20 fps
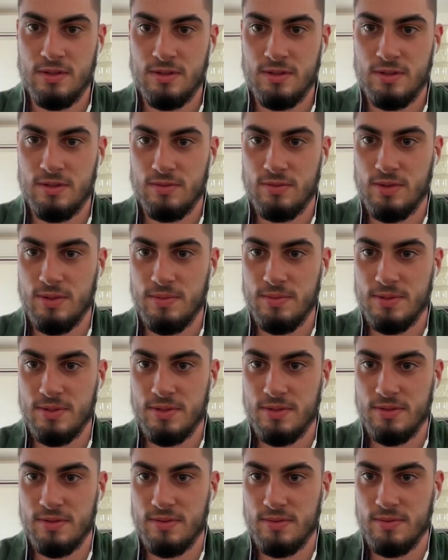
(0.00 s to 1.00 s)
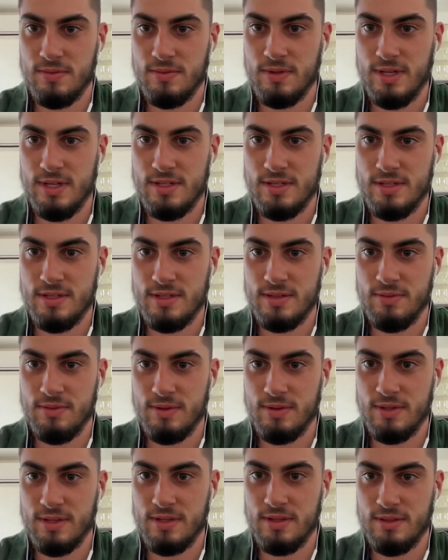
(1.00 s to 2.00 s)
Whoops. Why isn't it
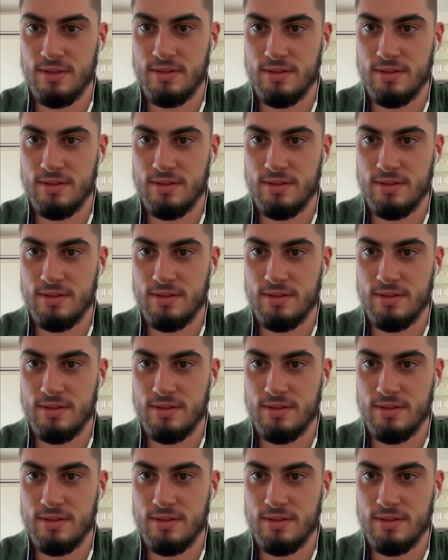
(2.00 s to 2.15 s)
working?